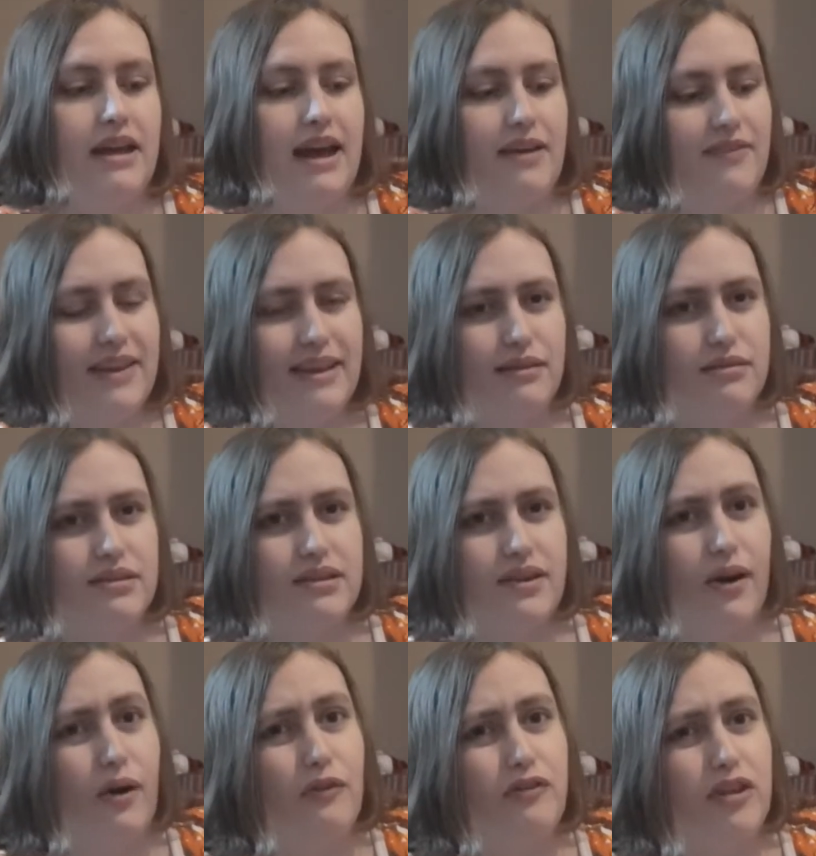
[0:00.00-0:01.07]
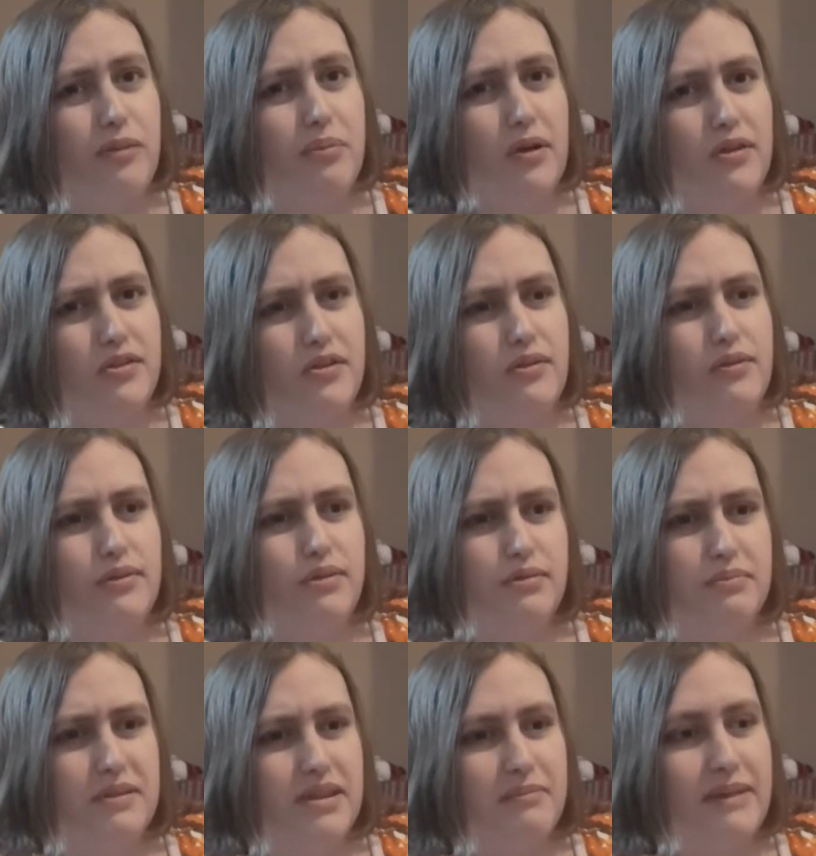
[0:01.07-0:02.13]
I think it's Coffee Bottles,
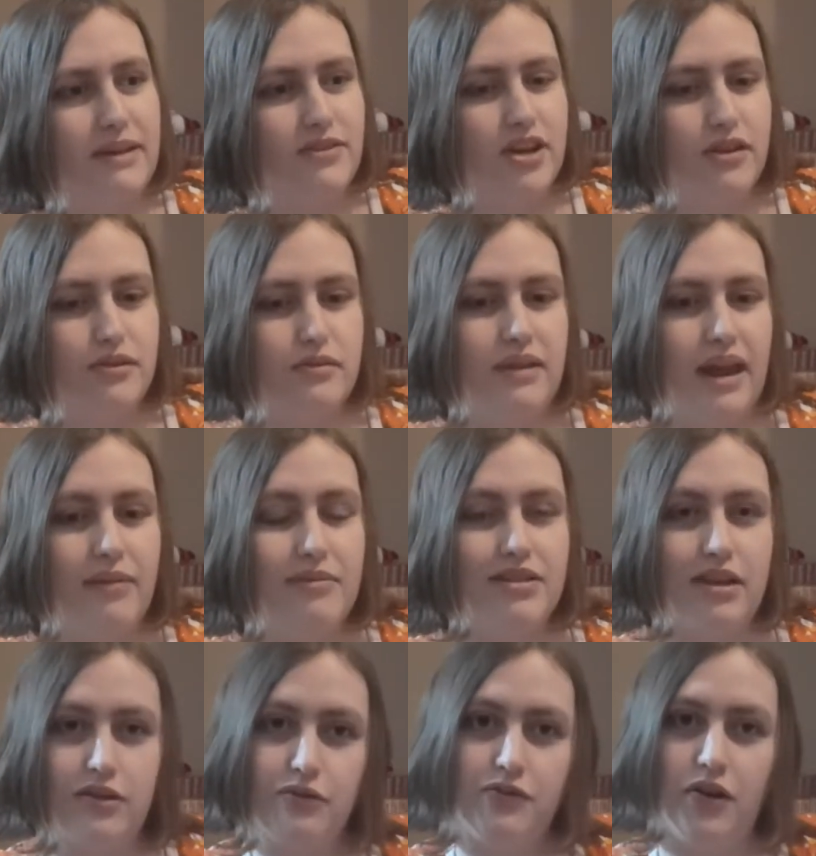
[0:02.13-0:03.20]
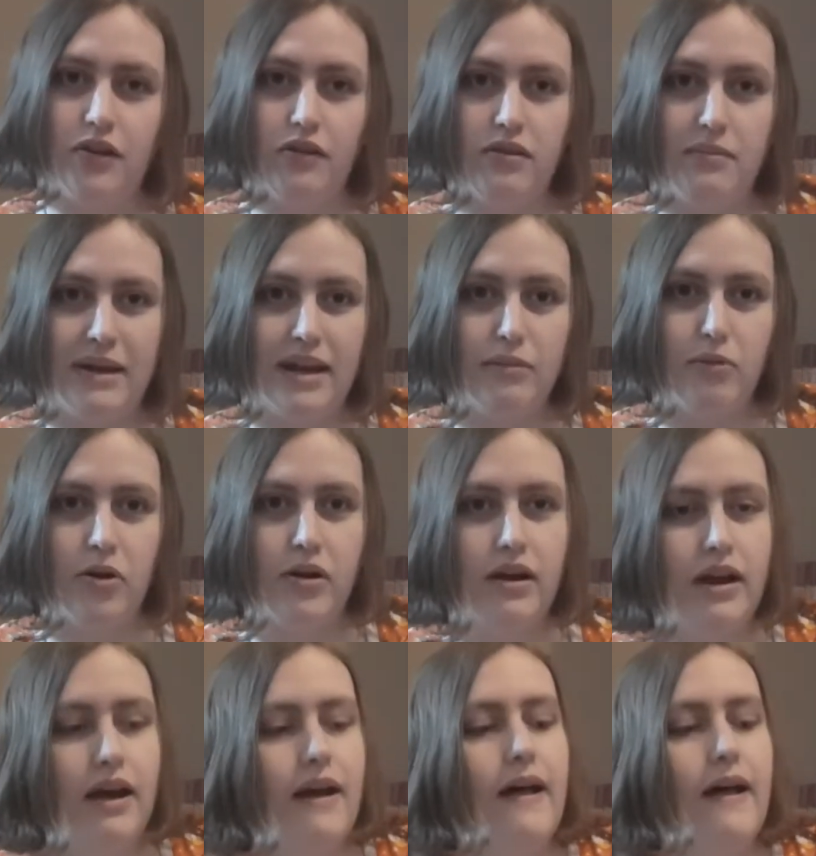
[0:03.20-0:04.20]
but they might have changed their name because I don't follow them anymore.